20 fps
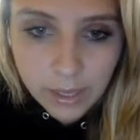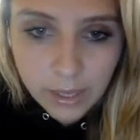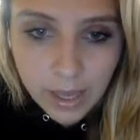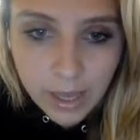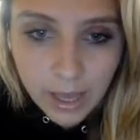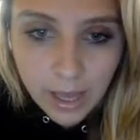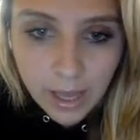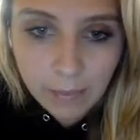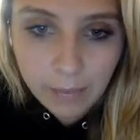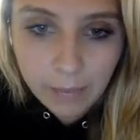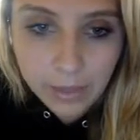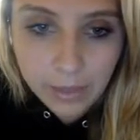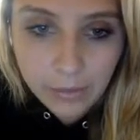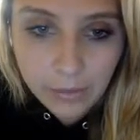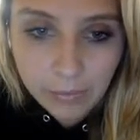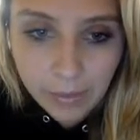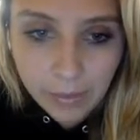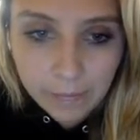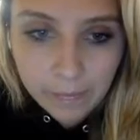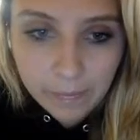And believe
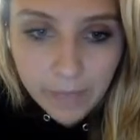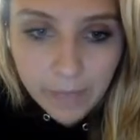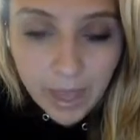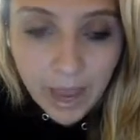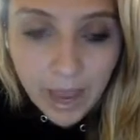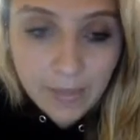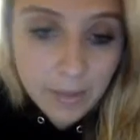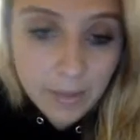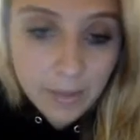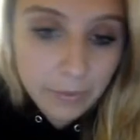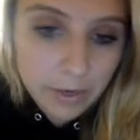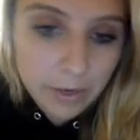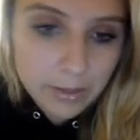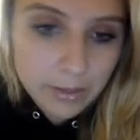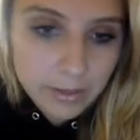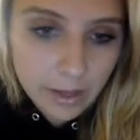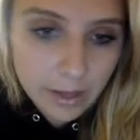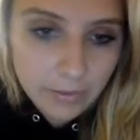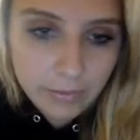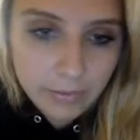me. And then press
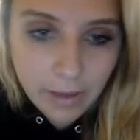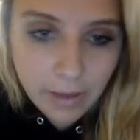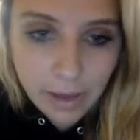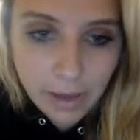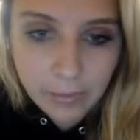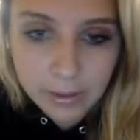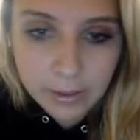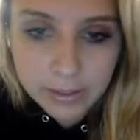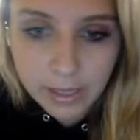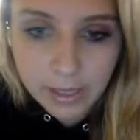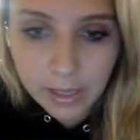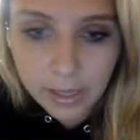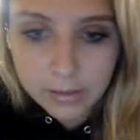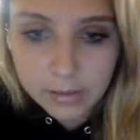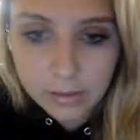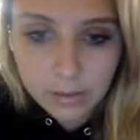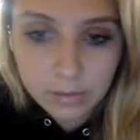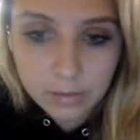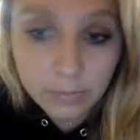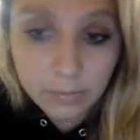save. I pressed
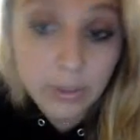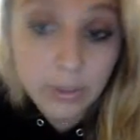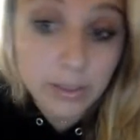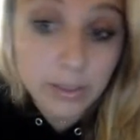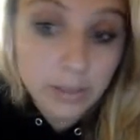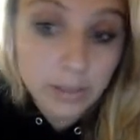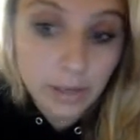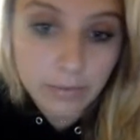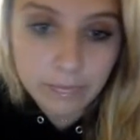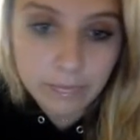cancel. Press save.